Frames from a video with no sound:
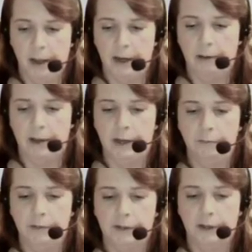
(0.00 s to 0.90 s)
Anyway, he
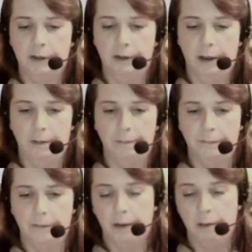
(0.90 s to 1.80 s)
was
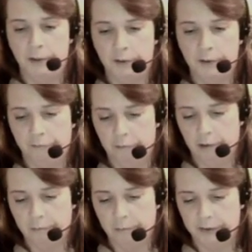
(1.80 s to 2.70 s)
Mr.
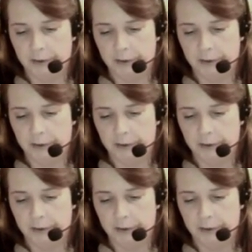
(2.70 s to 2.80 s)
Fort.